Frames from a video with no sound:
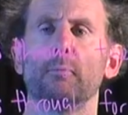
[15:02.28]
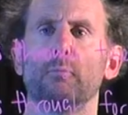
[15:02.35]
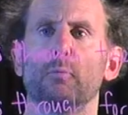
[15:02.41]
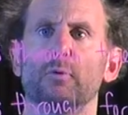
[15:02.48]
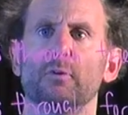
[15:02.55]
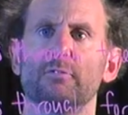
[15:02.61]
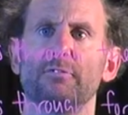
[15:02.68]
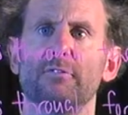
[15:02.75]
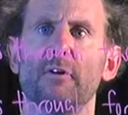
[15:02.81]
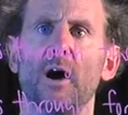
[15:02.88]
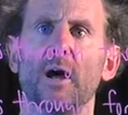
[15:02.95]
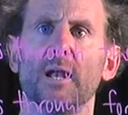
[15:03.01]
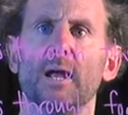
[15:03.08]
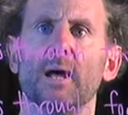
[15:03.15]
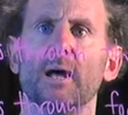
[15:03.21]
we'll
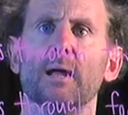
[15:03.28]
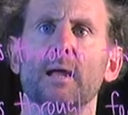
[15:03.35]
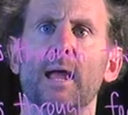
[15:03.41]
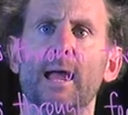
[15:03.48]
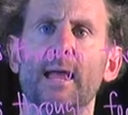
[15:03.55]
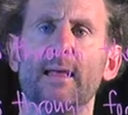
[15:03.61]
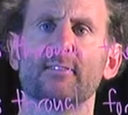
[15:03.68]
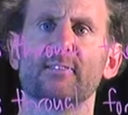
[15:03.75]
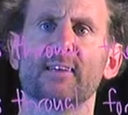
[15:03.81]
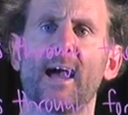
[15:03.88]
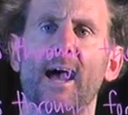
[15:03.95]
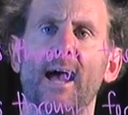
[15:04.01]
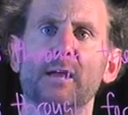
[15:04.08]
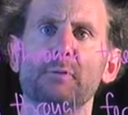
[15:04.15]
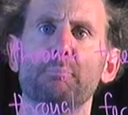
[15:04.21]
define a
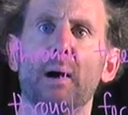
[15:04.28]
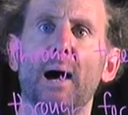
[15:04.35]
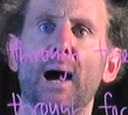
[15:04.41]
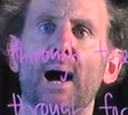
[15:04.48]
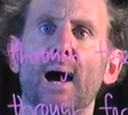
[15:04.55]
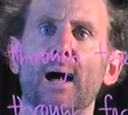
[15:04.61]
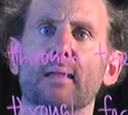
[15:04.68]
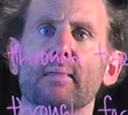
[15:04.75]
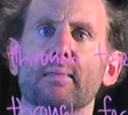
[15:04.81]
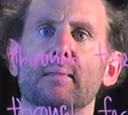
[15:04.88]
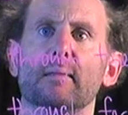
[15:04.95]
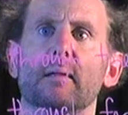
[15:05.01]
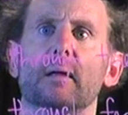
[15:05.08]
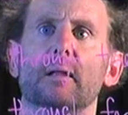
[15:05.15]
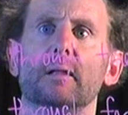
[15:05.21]
SK path
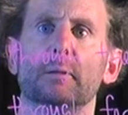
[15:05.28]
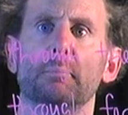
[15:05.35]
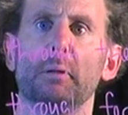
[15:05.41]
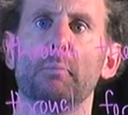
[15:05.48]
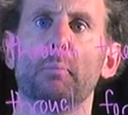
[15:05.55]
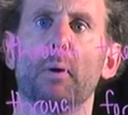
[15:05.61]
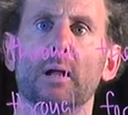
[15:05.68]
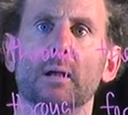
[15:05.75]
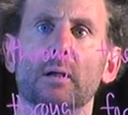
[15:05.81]
to be one